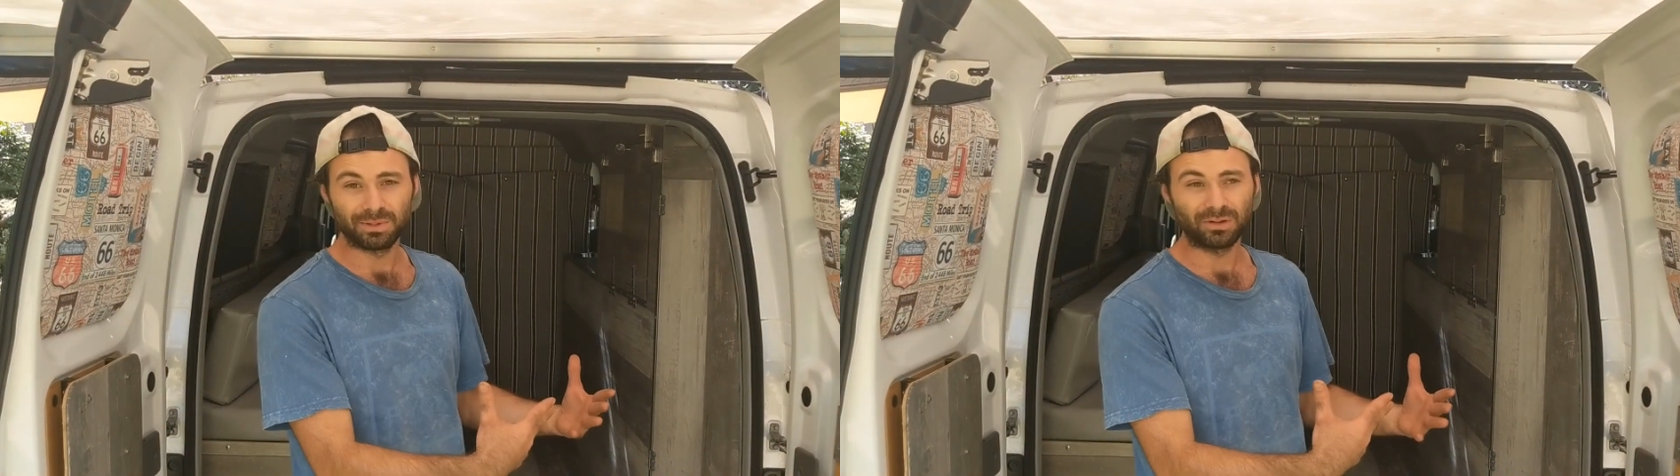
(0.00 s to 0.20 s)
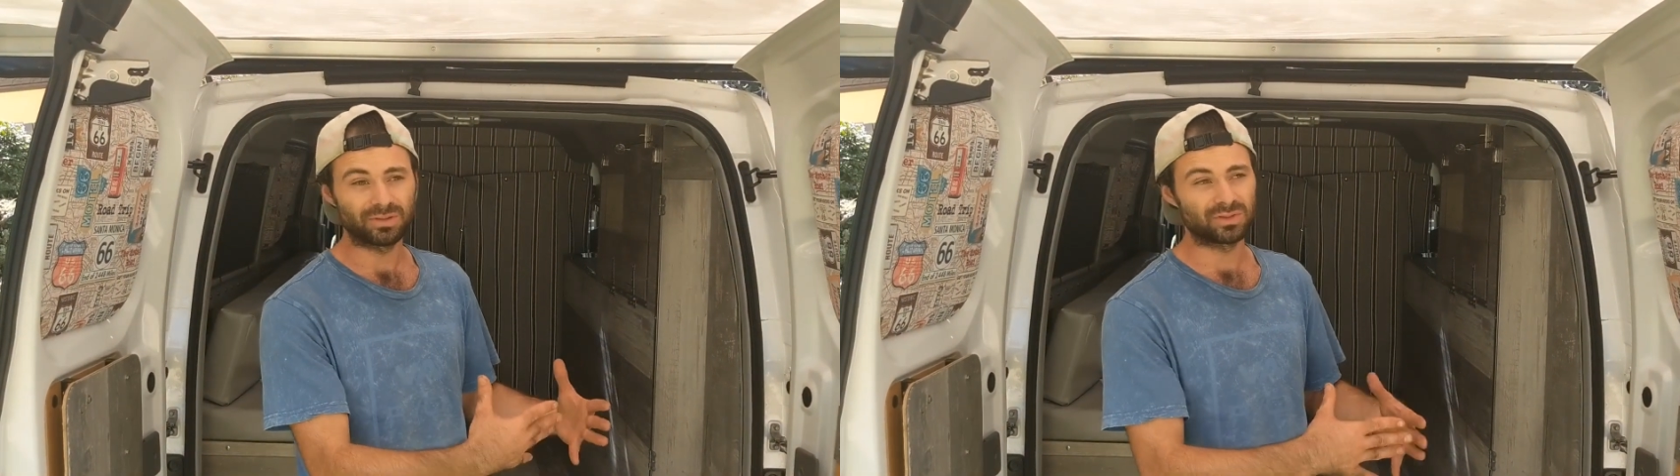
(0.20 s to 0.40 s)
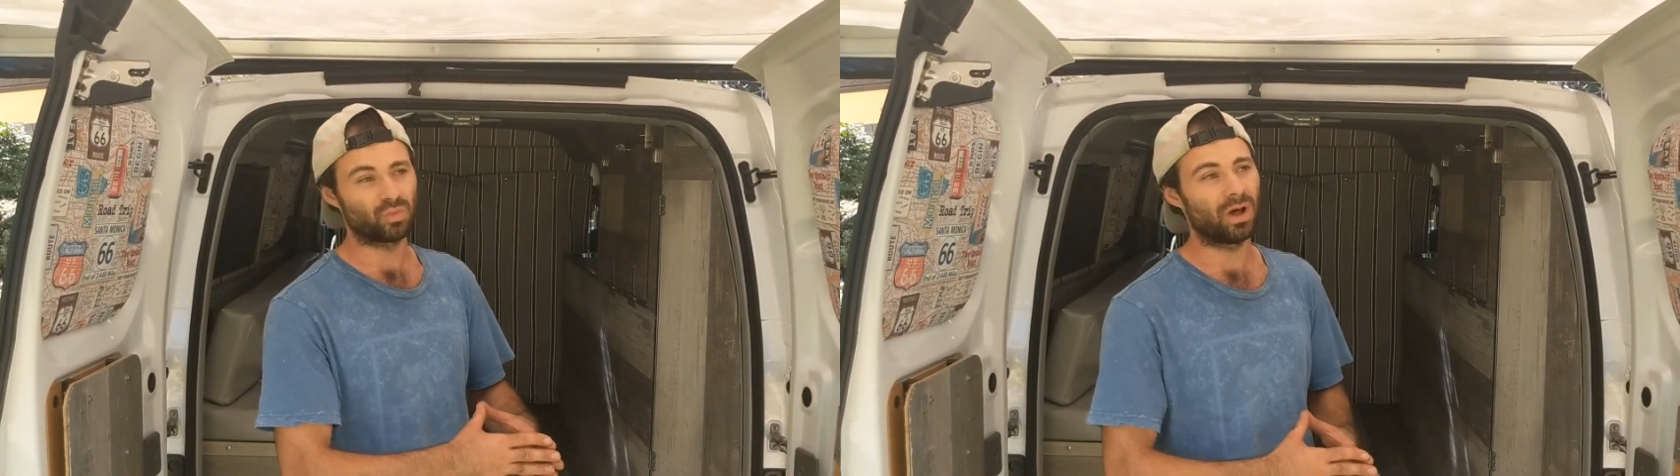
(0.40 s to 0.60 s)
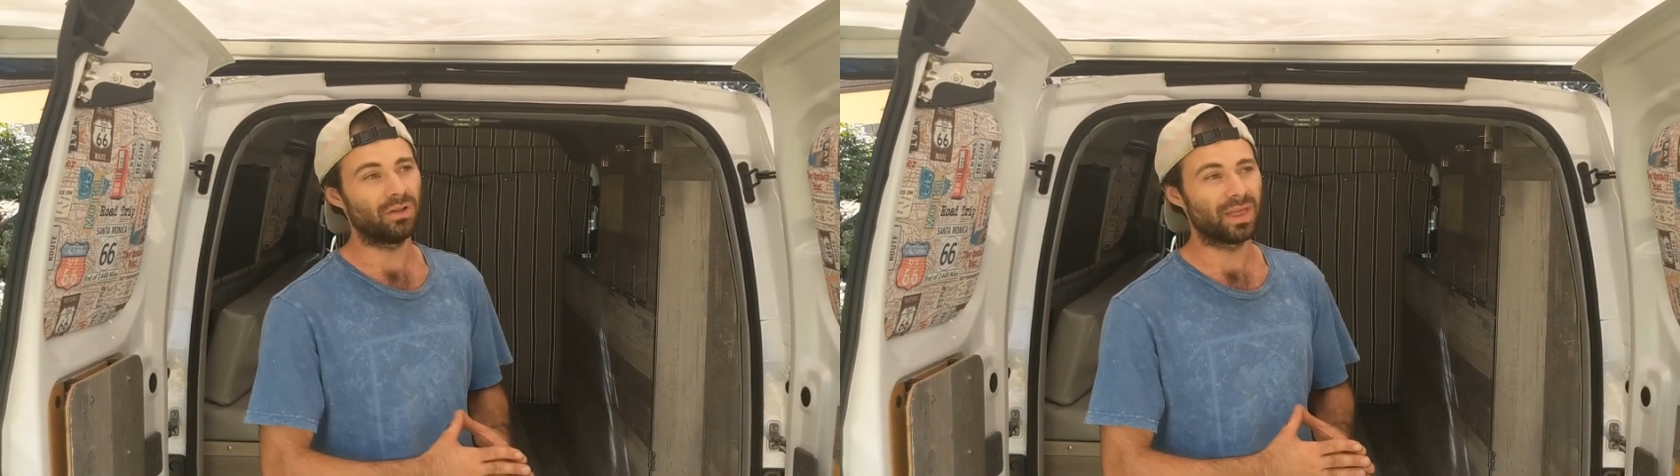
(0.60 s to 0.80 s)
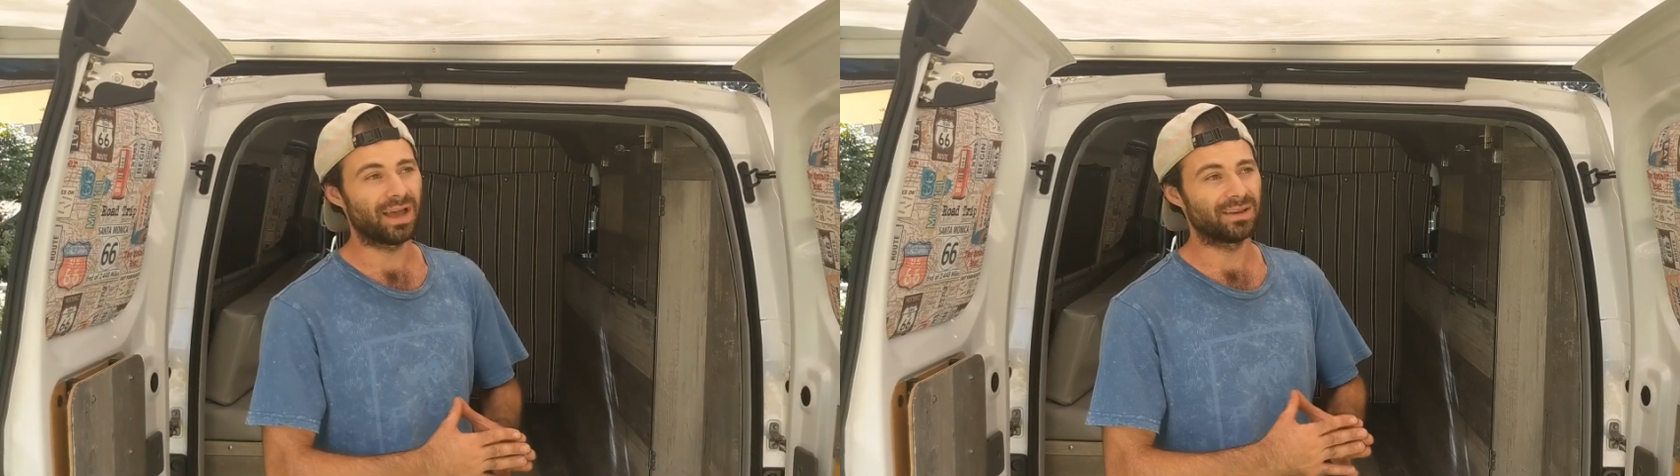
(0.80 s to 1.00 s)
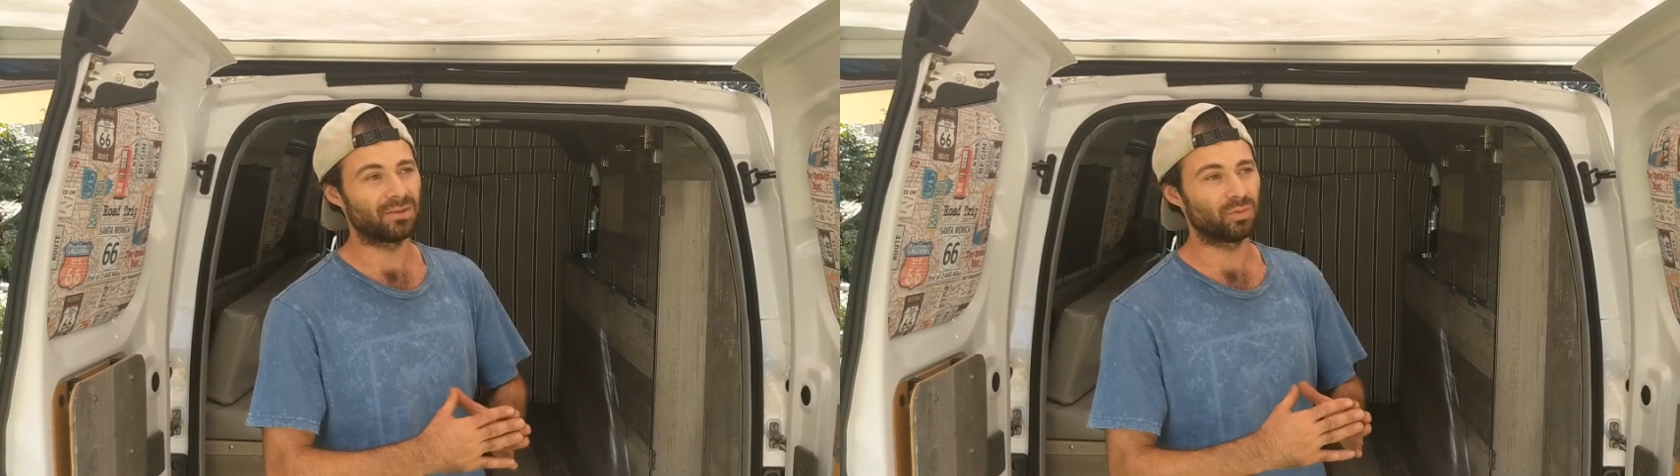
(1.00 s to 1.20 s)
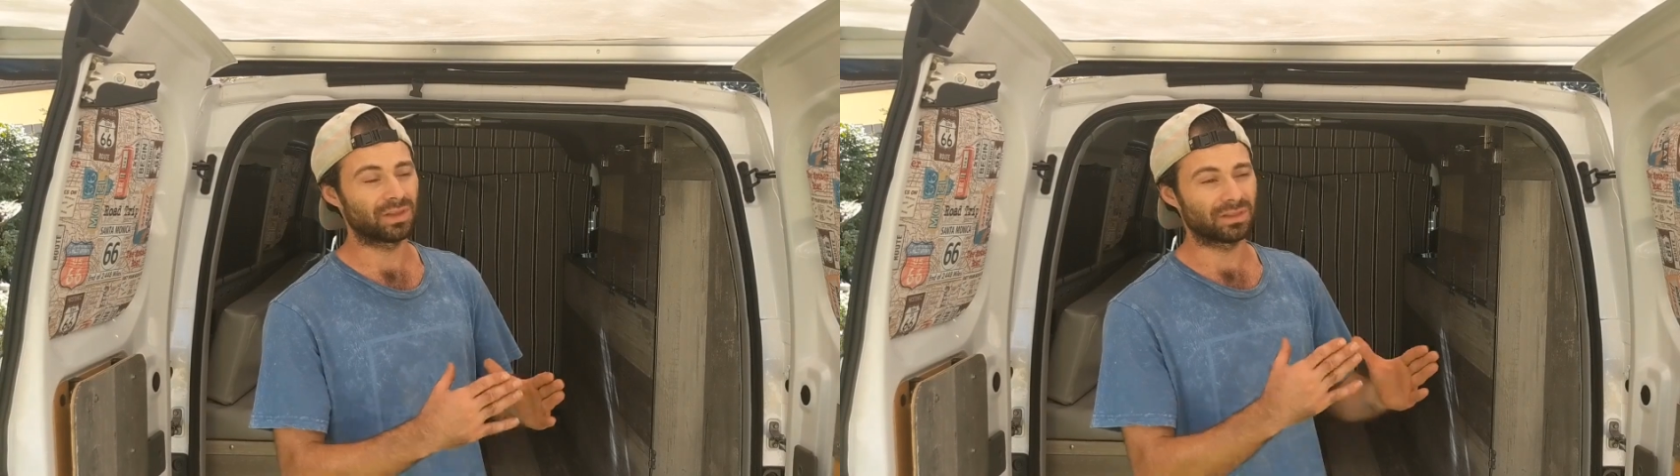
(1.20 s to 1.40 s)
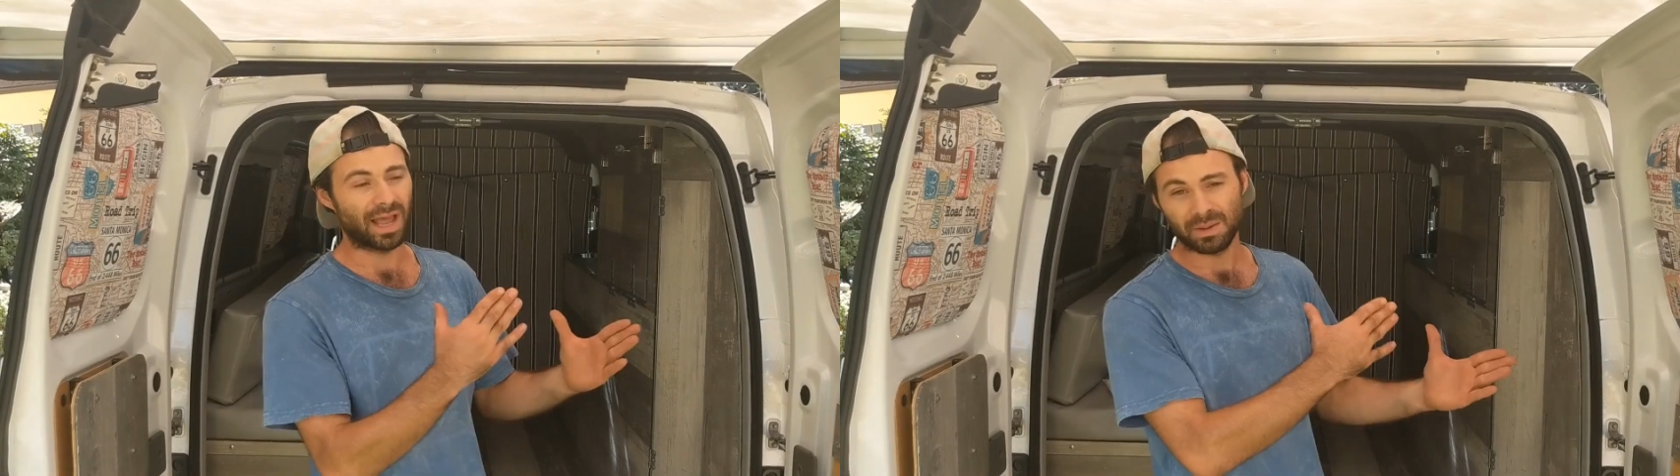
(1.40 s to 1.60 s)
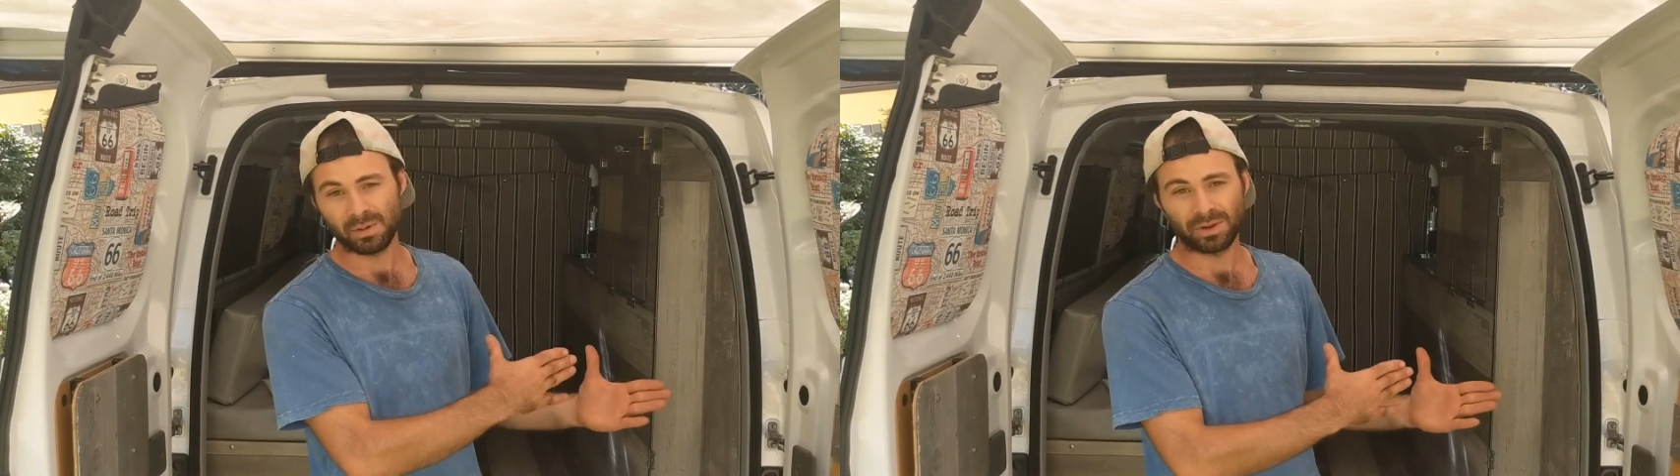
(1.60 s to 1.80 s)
build as well that I didn't really like about